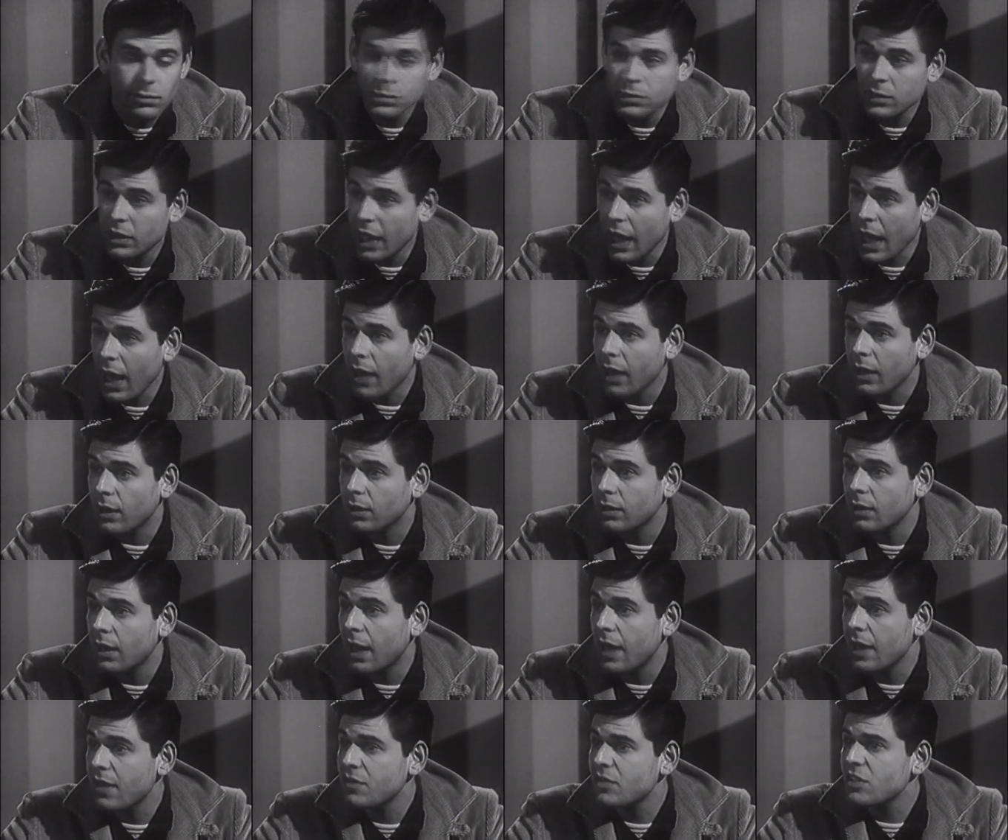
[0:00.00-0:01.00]
Yeah,
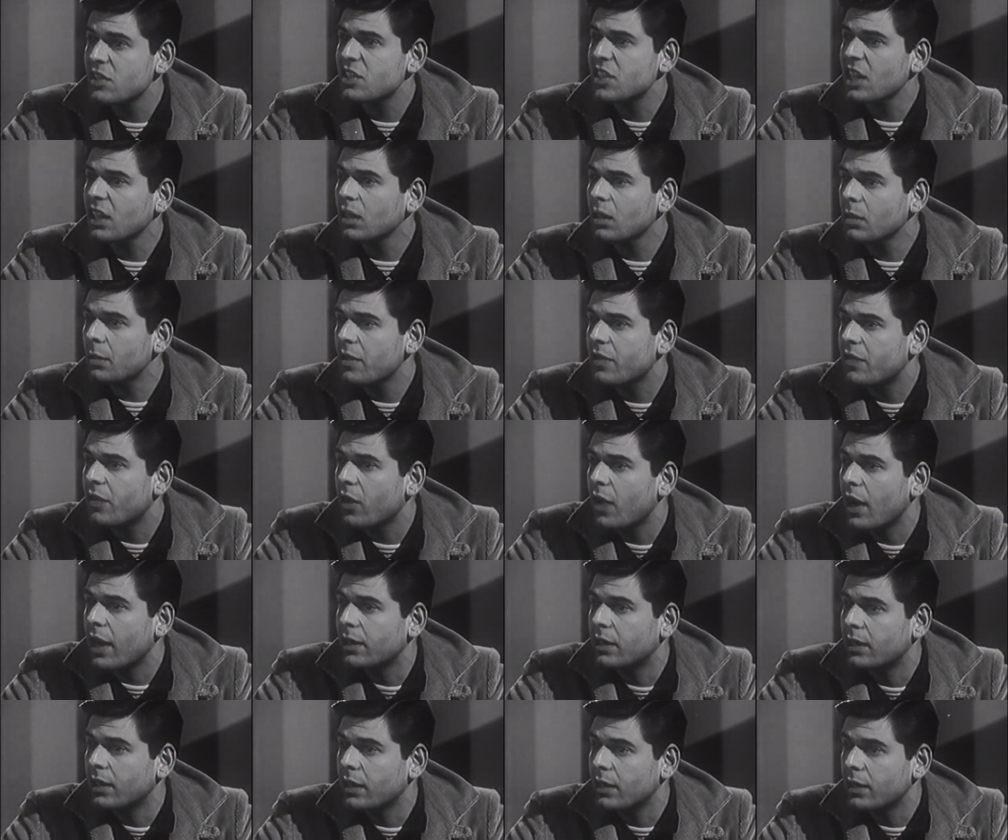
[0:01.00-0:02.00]
I even signaled before I
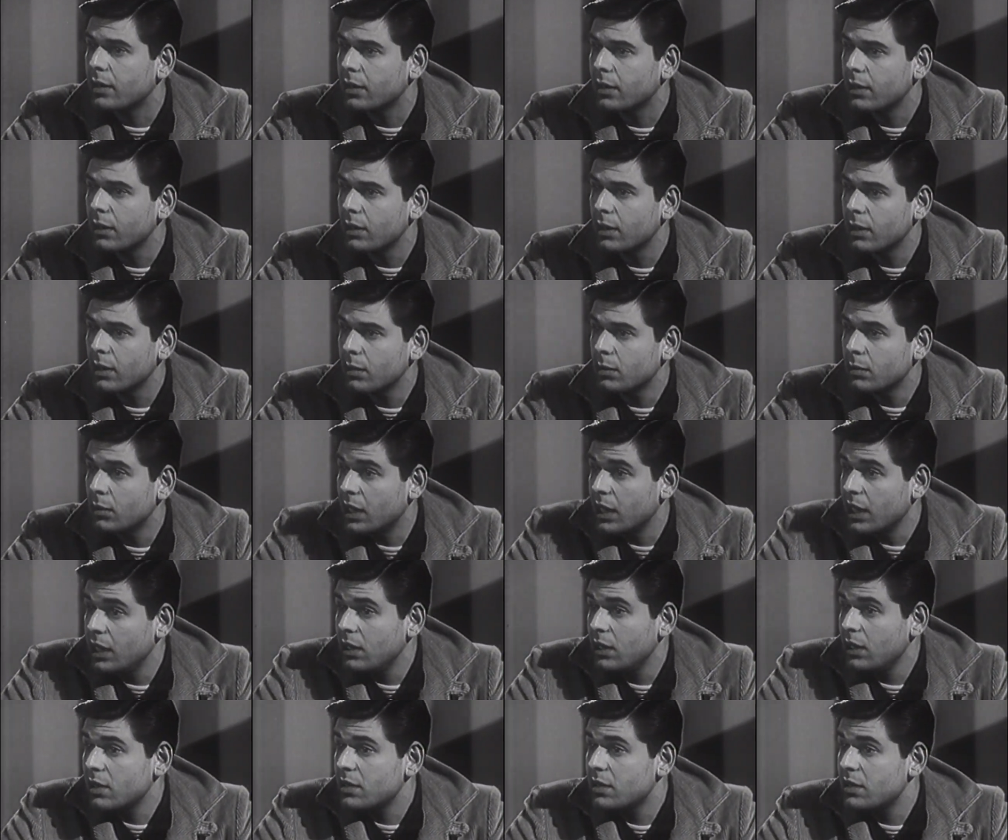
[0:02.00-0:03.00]
did it. But he
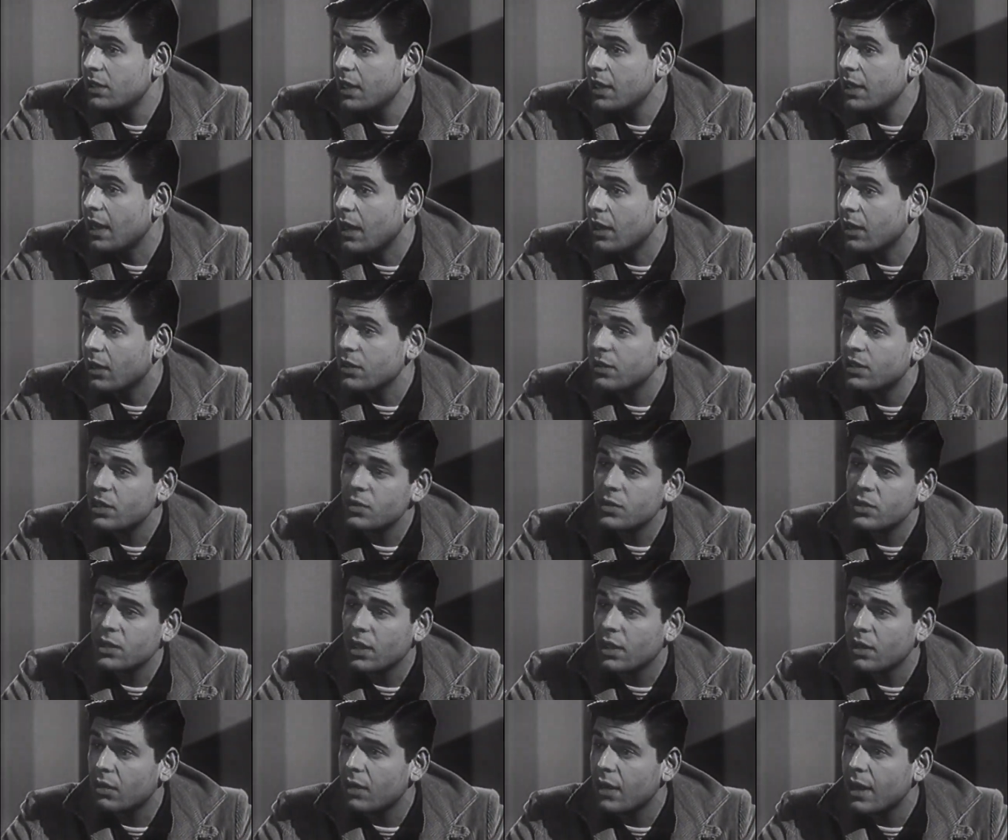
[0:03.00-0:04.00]
didn't see that because he was
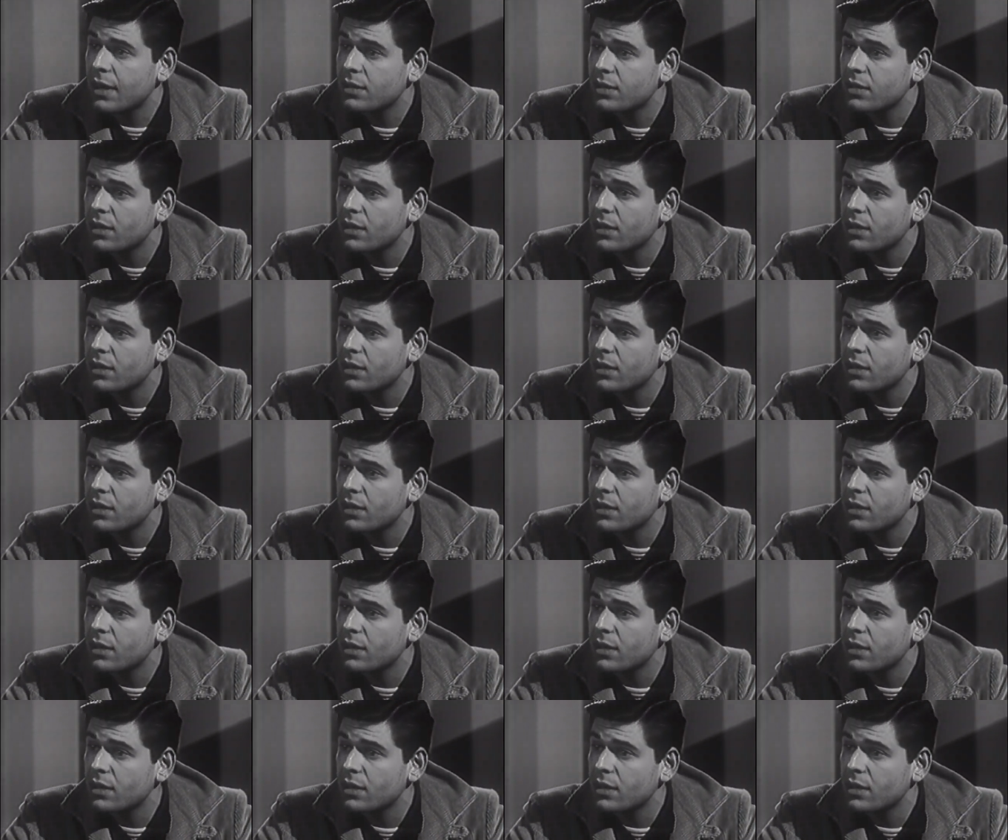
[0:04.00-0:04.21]
on the right